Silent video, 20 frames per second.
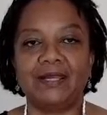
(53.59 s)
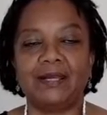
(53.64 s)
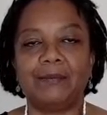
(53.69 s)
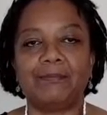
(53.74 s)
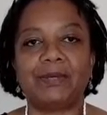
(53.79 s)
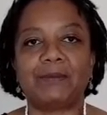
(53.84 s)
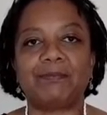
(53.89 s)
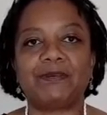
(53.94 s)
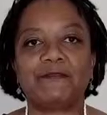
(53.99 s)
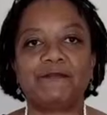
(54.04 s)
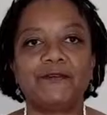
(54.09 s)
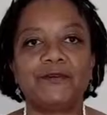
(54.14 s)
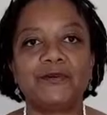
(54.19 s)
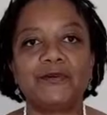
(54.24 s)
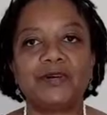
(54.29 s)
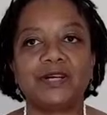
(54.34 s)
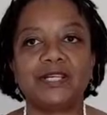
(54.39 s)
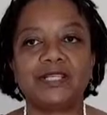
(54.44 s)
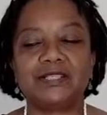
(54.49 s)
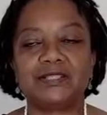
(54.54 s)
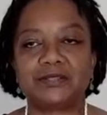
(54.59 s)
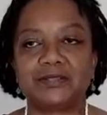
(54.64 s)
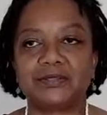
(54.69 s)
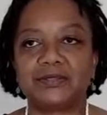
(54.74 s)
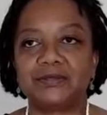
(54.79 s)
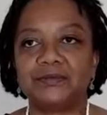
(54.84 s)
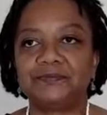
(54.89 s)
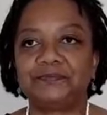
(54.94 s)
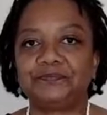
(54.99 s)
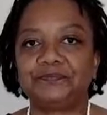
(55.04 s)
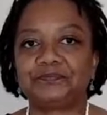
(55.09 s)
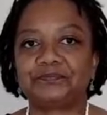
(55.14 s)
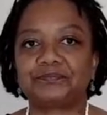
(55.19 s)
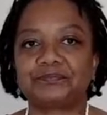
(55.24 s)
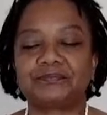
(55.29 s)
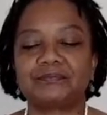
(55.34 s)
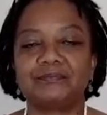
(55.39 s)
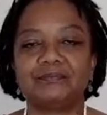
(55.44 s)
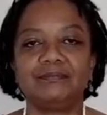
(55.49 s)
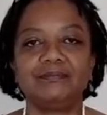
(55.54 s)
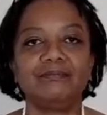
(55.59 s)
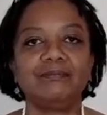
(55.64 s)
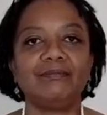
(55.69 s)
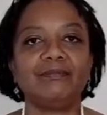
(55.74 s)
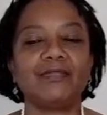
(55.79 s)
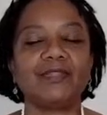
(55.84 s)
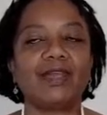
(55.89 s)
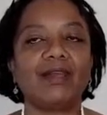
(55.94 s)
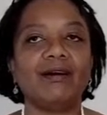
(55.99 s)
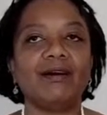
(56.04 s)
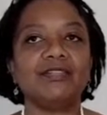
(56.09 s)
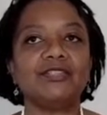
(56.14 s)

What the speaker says: But before I do, I